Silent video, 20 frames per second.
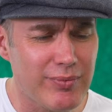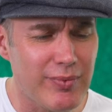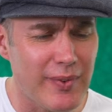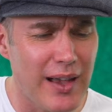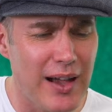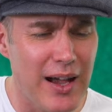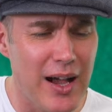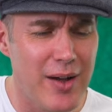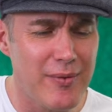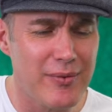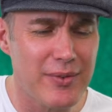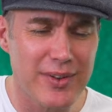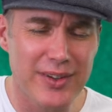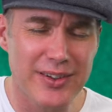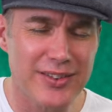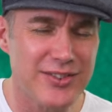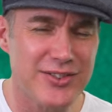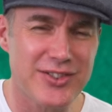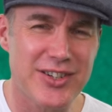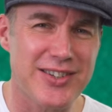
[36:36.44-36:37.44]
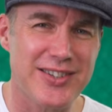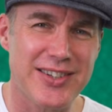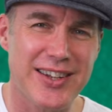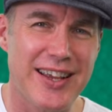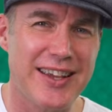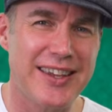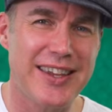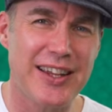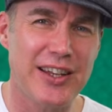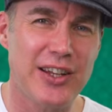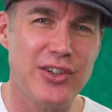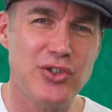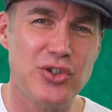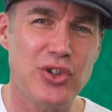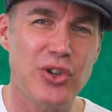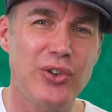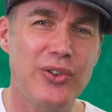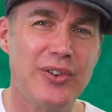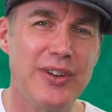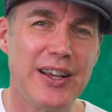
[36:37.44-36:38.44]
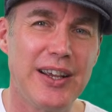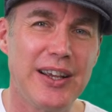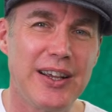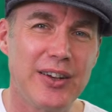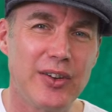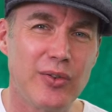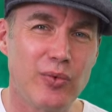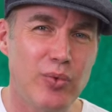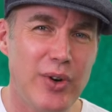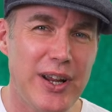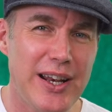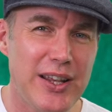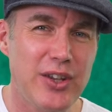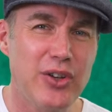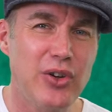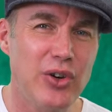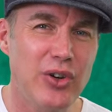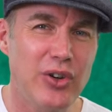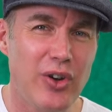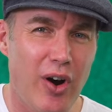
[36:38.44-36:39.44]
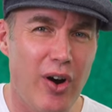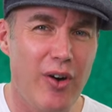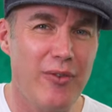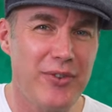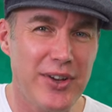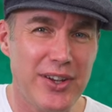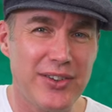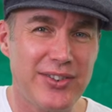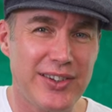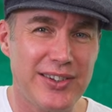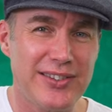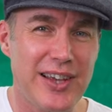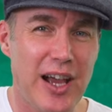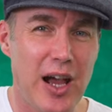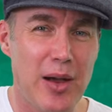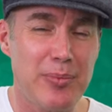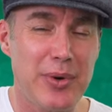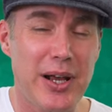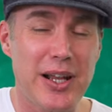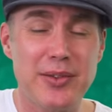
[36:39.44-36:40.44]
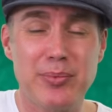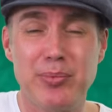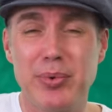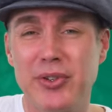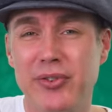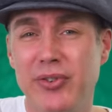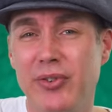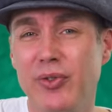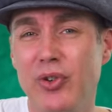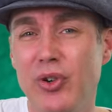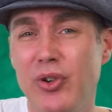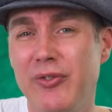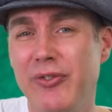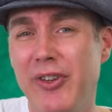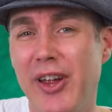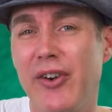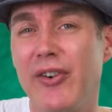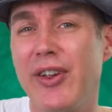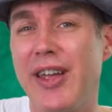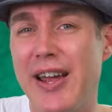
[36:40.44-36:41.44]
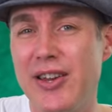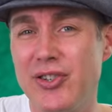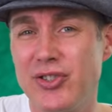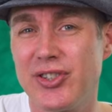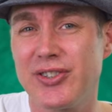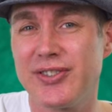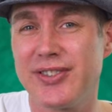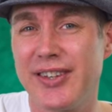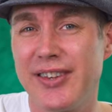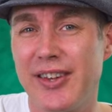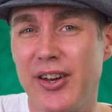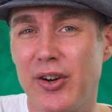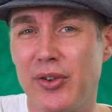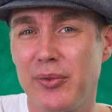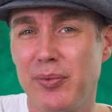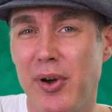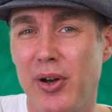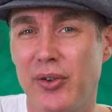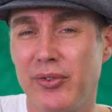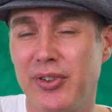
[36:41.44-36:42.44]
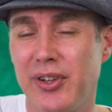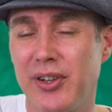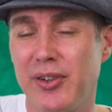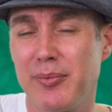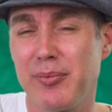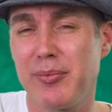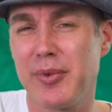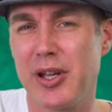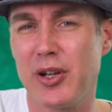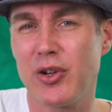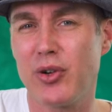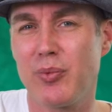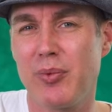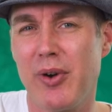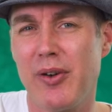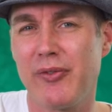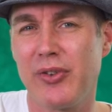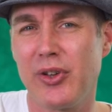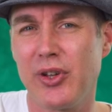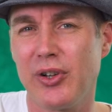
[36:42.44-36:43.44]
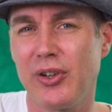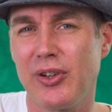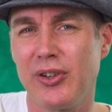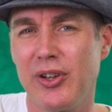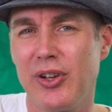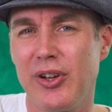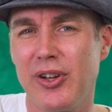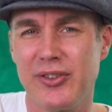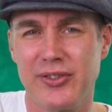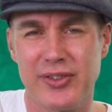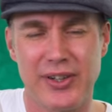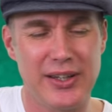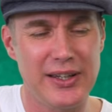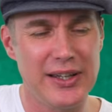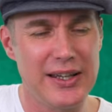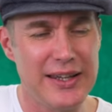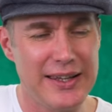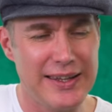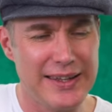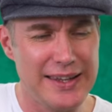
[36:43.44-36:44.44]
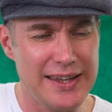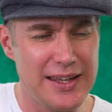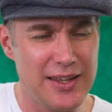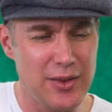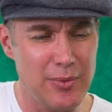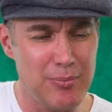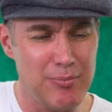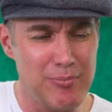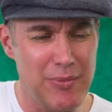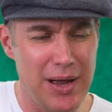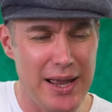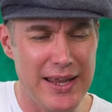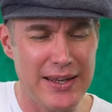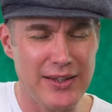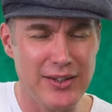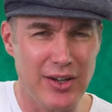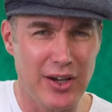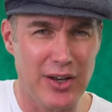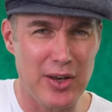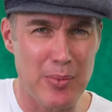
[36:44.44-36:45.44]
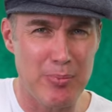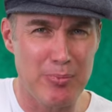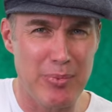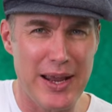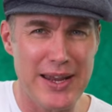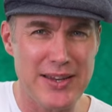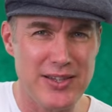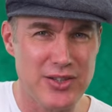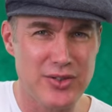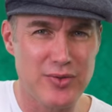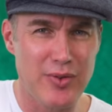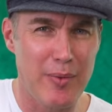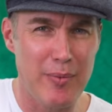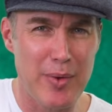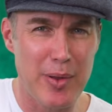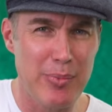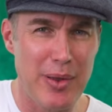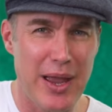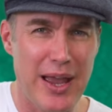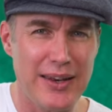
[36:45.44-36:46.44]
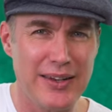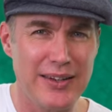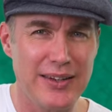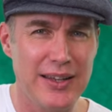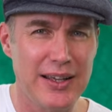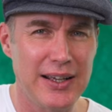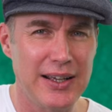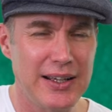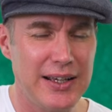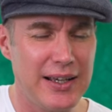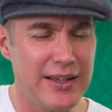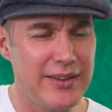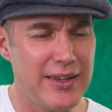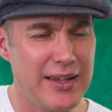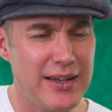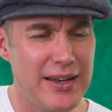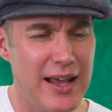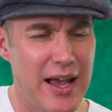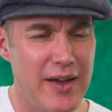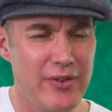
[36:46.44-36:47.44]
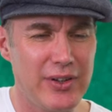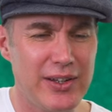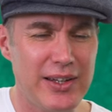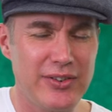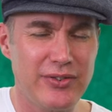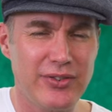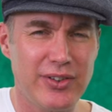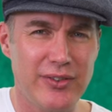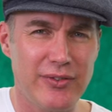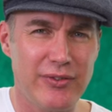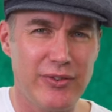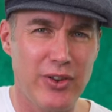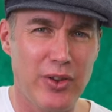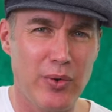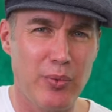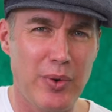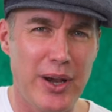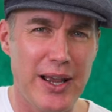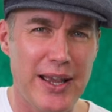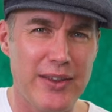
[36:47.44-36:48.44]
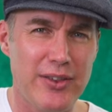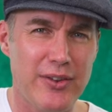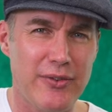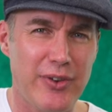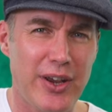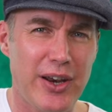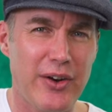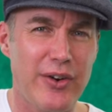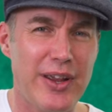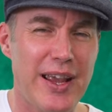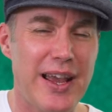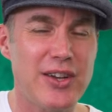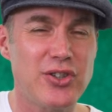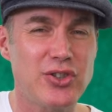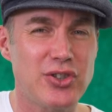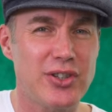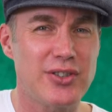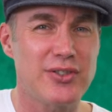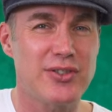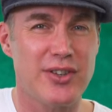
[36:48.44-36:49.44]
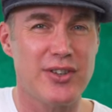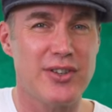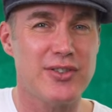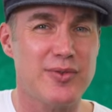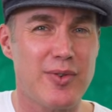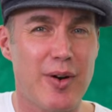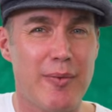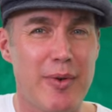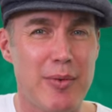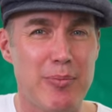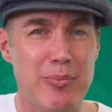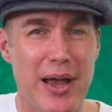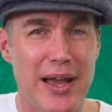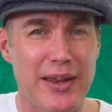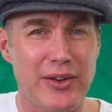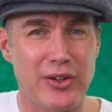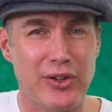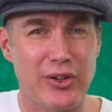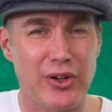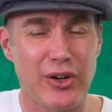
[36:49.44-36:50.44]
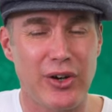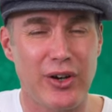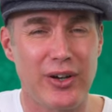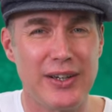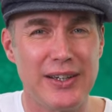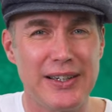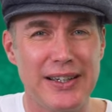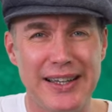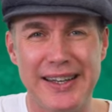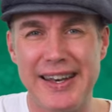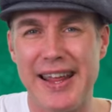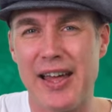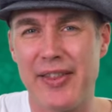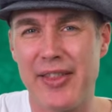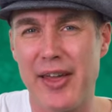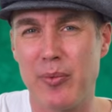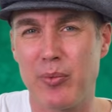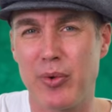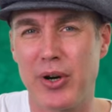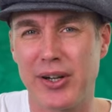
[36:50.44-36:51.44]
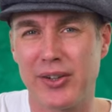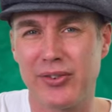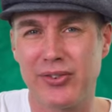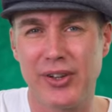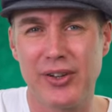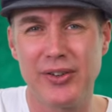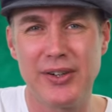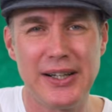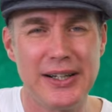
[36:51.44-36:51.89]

Um, just a killer tune. Really good, obvious guitar parts, but some good variations in there as well. So it'll be a good one for you to learn to hear the main kind of bass strumming pattern and then have a listen for the way the variations of the strumming pattern occur and how that works. So